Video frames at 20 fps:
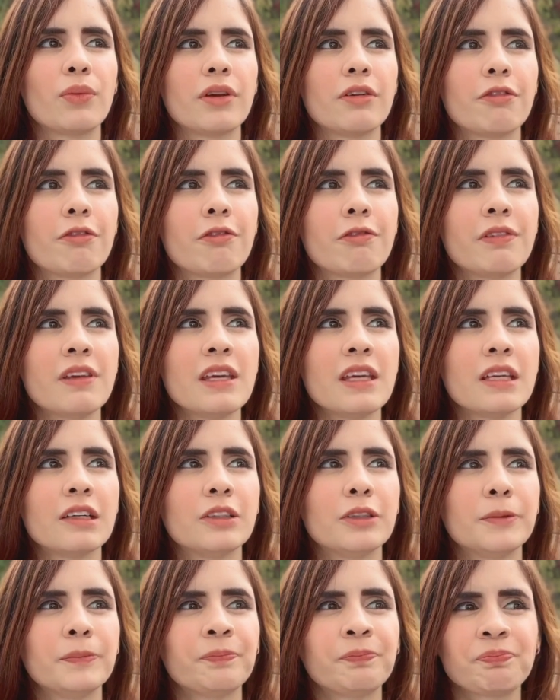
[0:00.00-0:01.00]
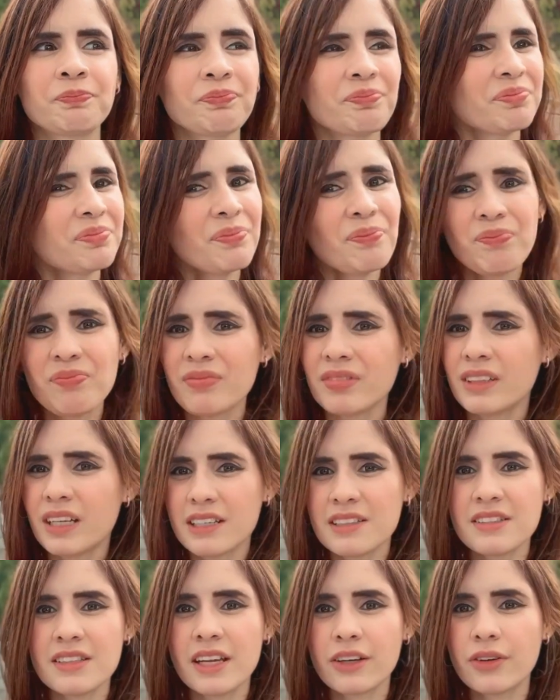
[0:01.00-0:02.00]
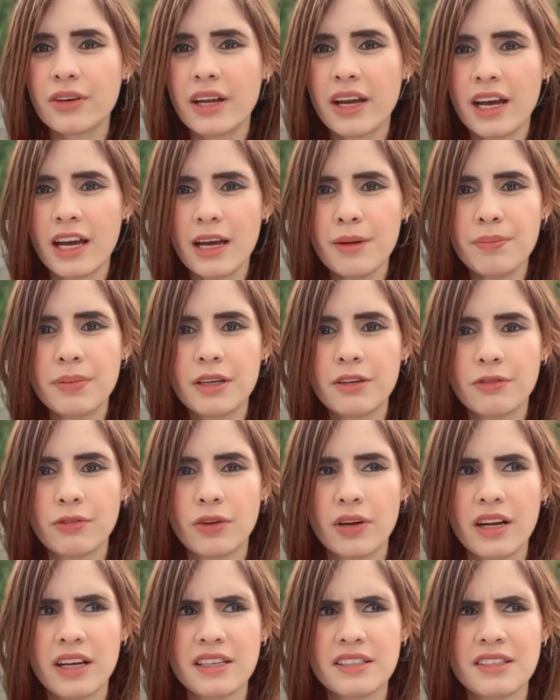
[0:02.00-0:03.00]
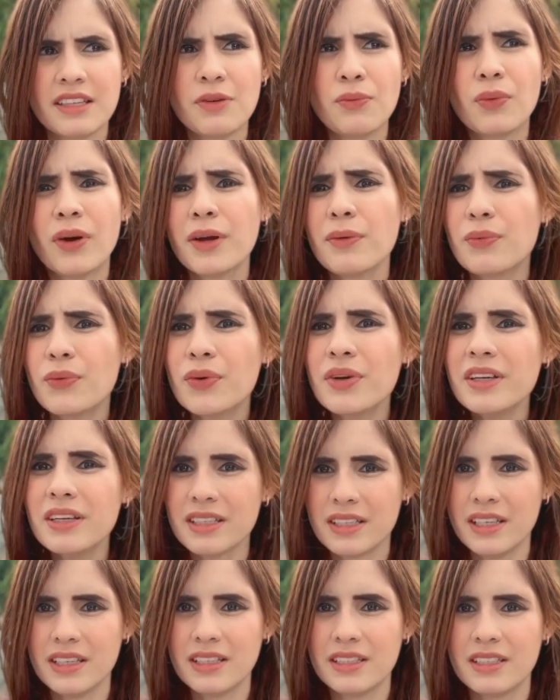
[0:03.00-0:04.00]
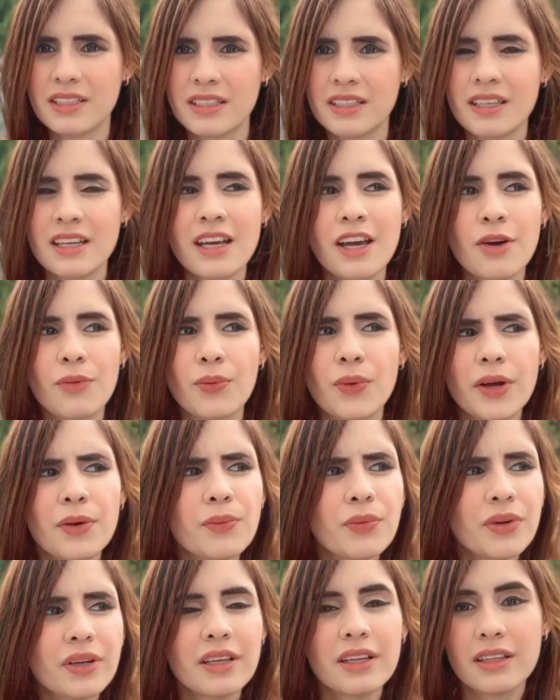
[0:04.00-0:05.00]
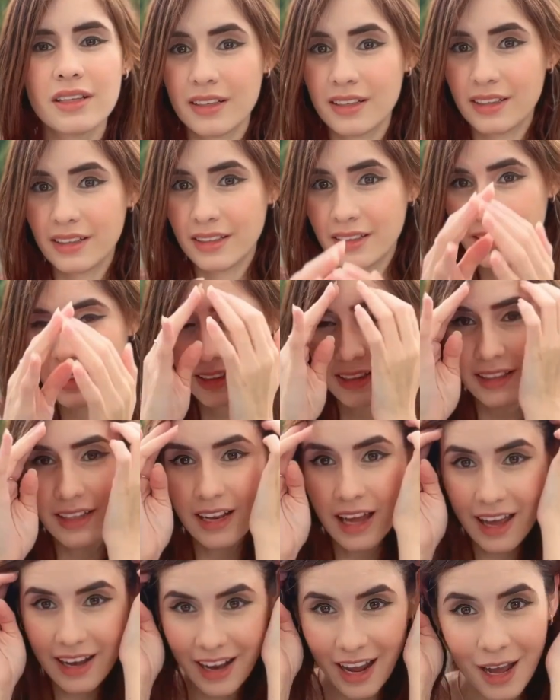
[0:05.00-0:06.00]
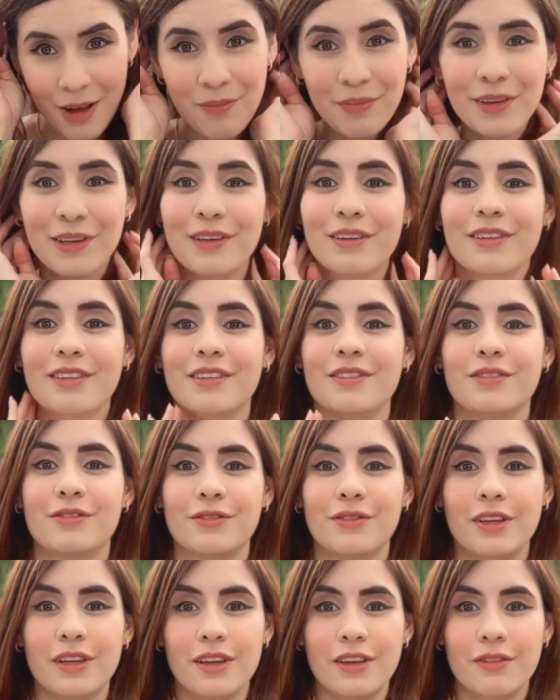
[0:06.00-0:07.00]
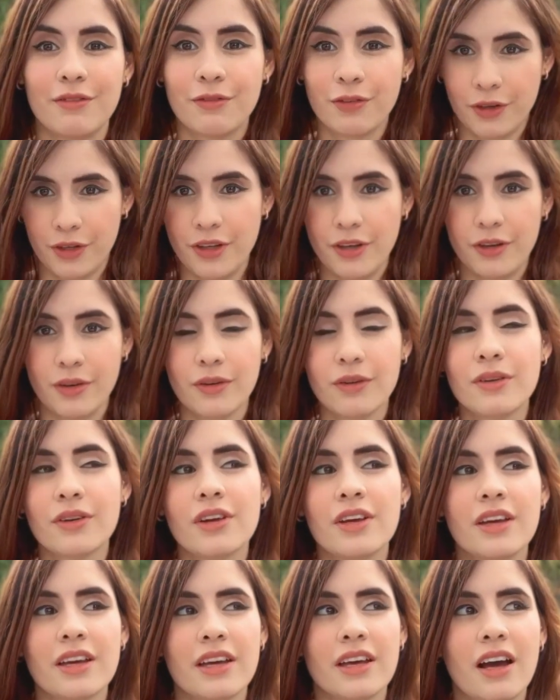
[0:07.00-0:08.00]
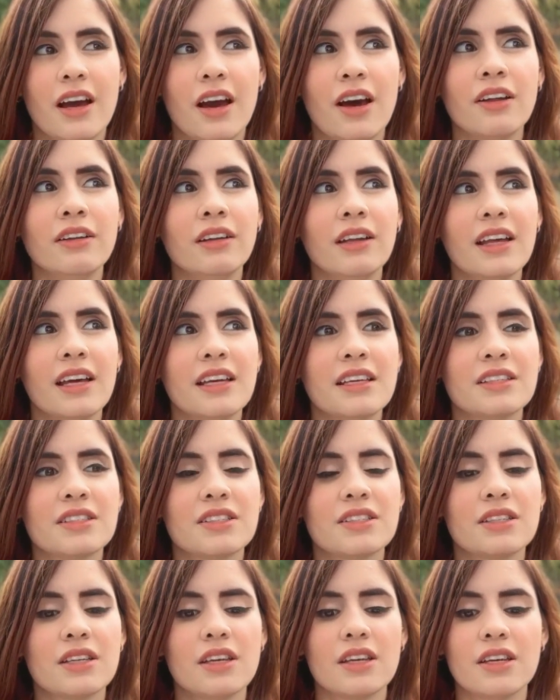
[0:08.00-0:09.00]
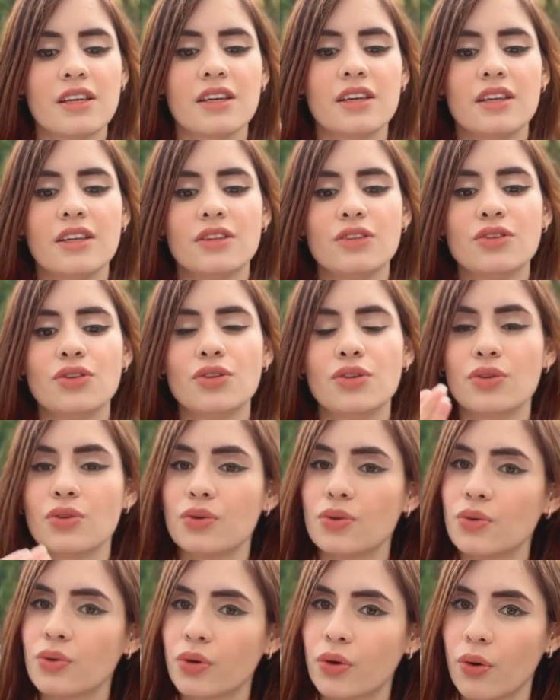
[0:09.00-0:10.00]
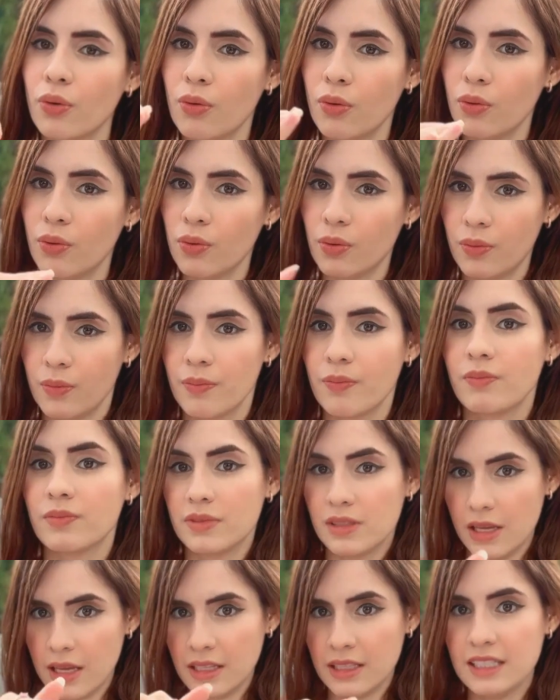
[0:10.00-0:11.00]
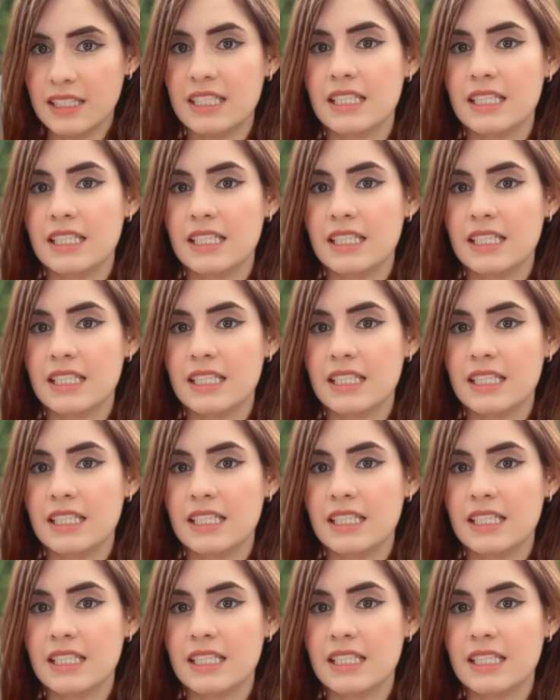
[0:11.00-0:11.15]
feel that it's not going to happen for us. And why wouldn't it? Why would it not happen for you? Unless you go in